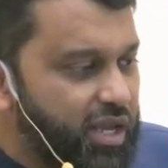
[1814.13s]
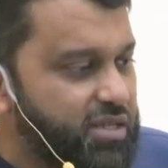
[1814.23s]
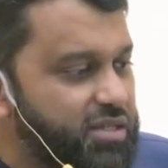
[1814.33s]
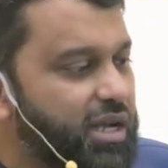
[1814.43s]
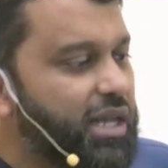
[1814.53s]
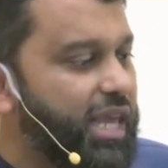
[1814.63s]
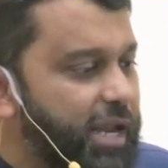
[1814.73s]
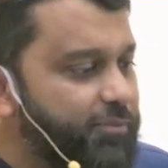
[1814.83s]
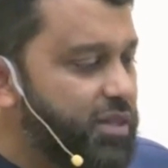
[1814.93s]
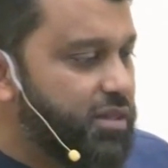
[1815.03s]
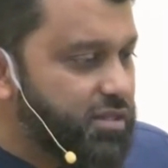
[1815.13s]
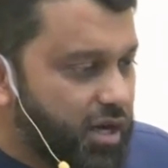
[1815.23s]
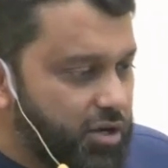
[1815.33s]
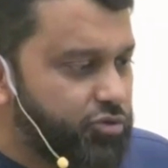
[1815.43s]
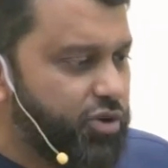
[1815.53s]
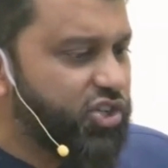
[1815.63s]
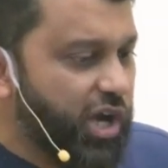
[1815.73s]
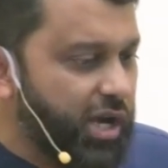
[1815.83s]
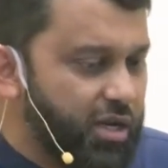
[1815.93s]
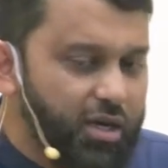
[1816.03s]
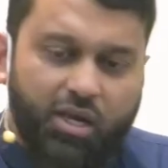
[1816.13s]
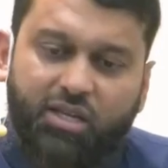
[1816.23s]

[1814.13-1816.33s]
is the claim that this country, China,